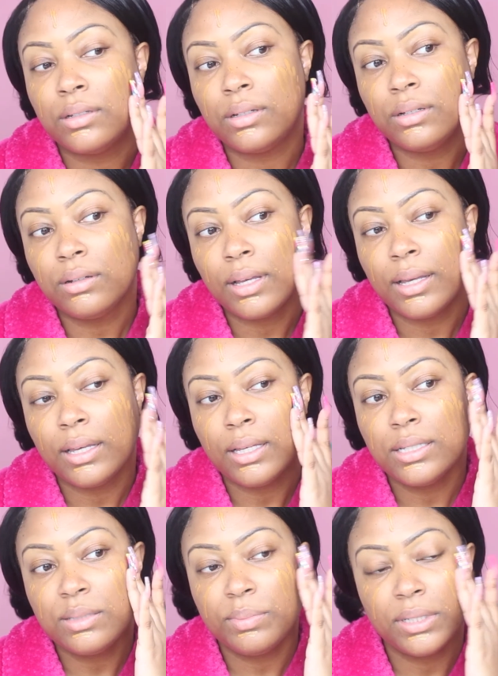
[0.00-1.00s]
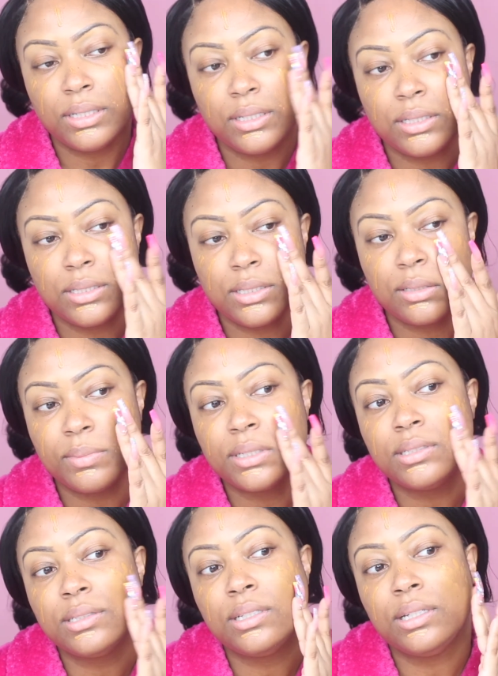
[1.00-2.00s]
Okay, it's blending into my
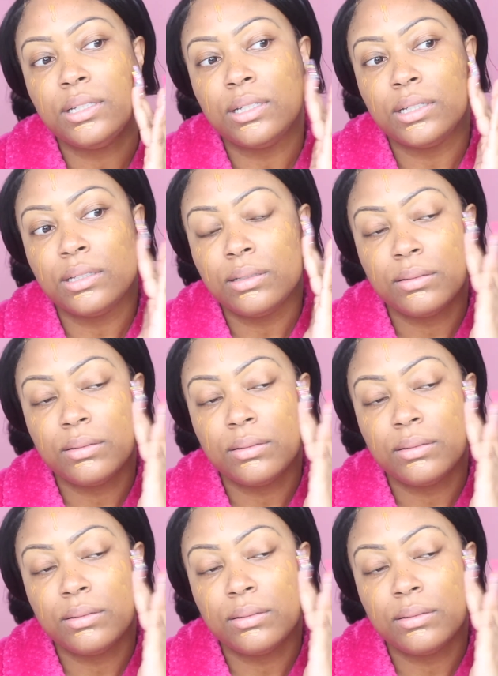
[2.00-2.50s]
skin.